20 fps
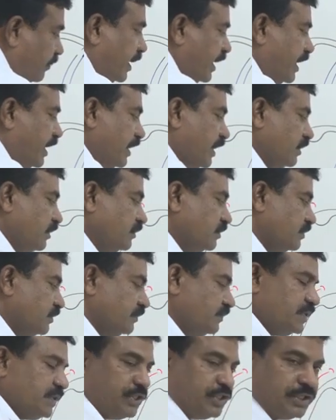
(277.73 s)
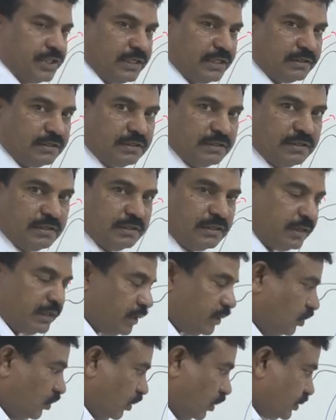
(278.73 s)
median fissure.
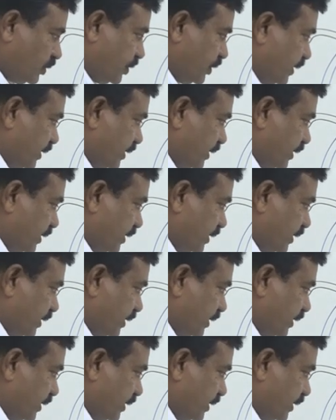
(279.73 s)
That notch